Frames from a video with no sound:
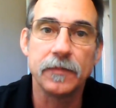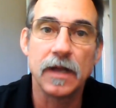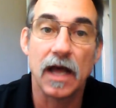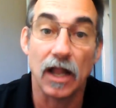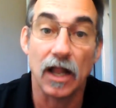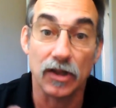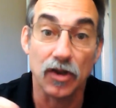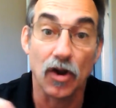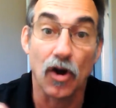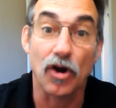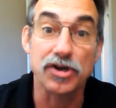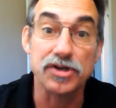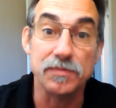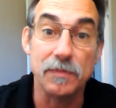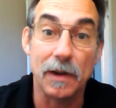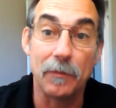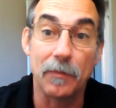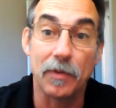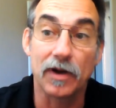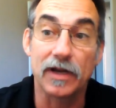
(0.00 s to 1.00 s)
A large
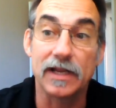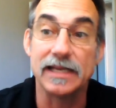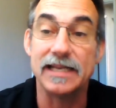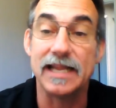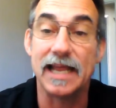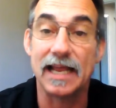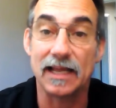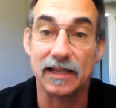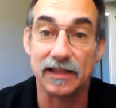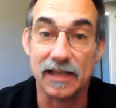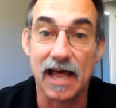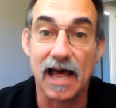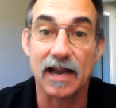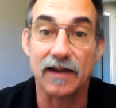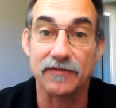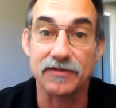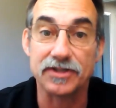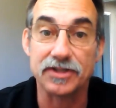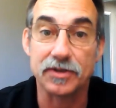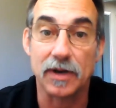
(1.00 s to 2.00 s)
member can take a lot
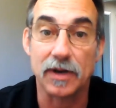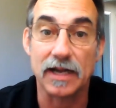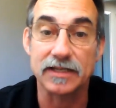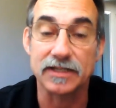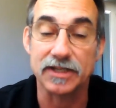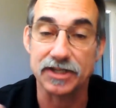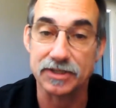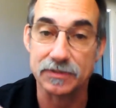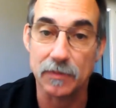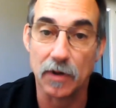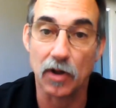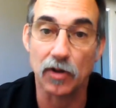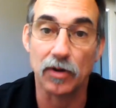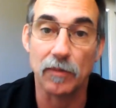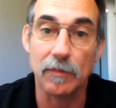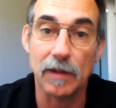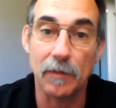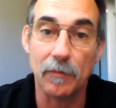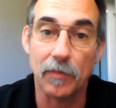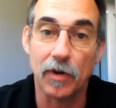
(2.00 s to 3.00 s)
of stress, a smaller
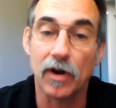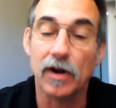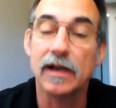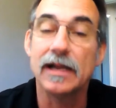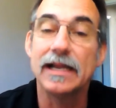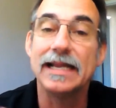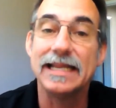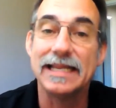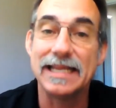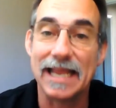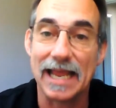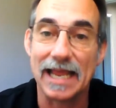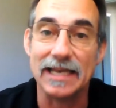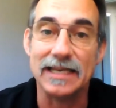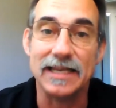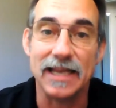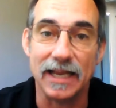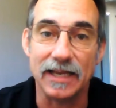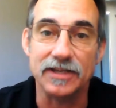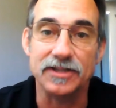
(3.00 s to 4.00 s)
member can't
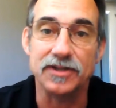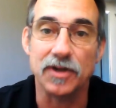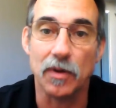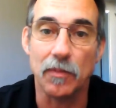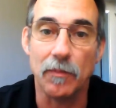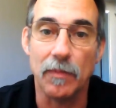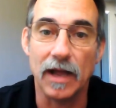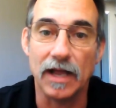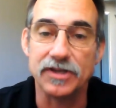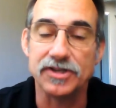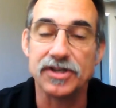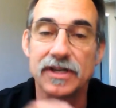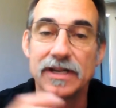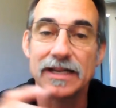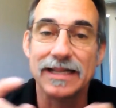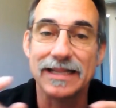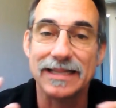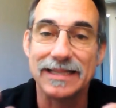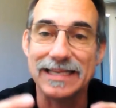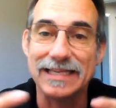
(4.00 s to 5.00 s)
take so much.
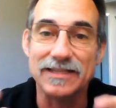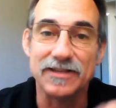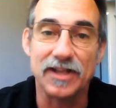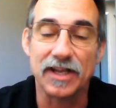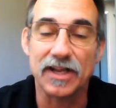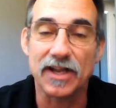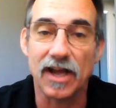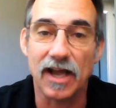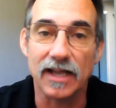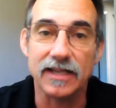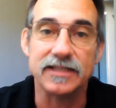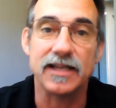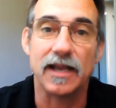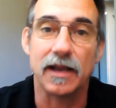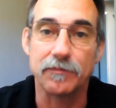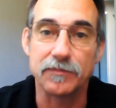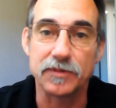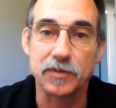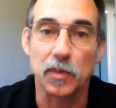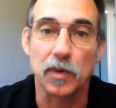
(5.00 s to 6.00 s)
These are the
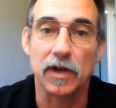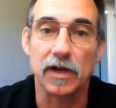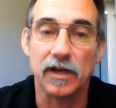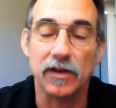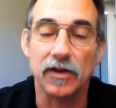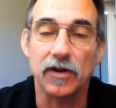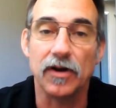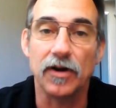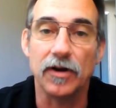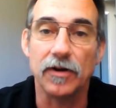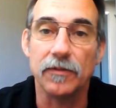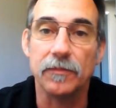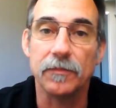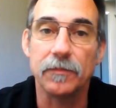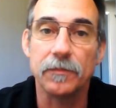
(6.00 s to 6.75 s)
concepts we're going to learn.